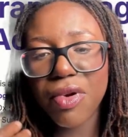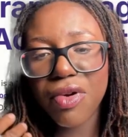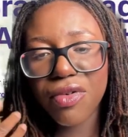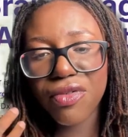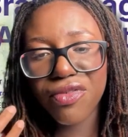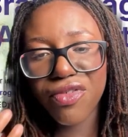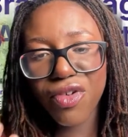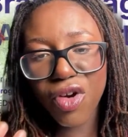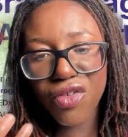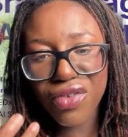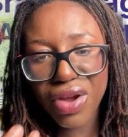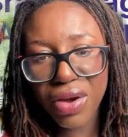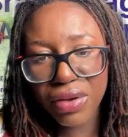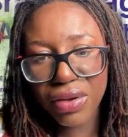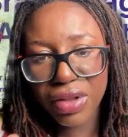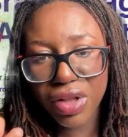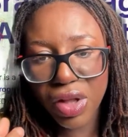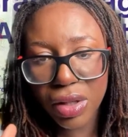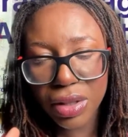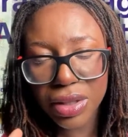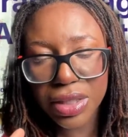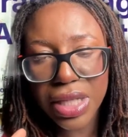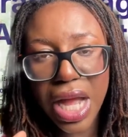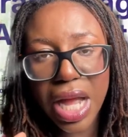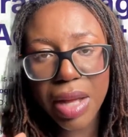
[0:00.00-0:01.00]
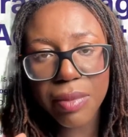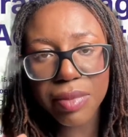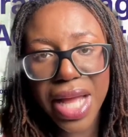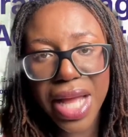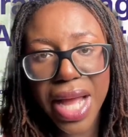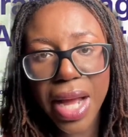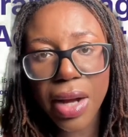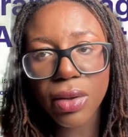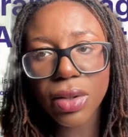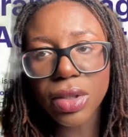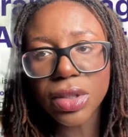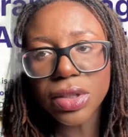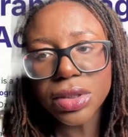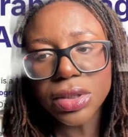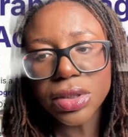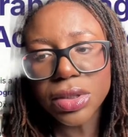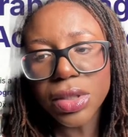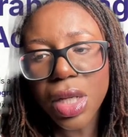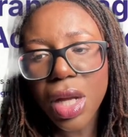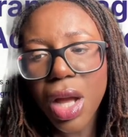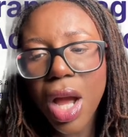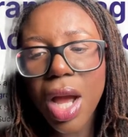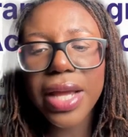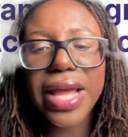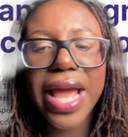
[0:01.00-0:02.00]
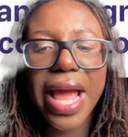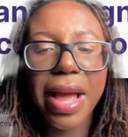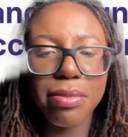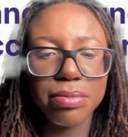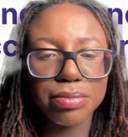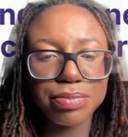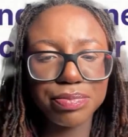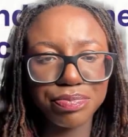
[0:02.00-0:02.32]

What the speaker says: for a very long time now. Okay,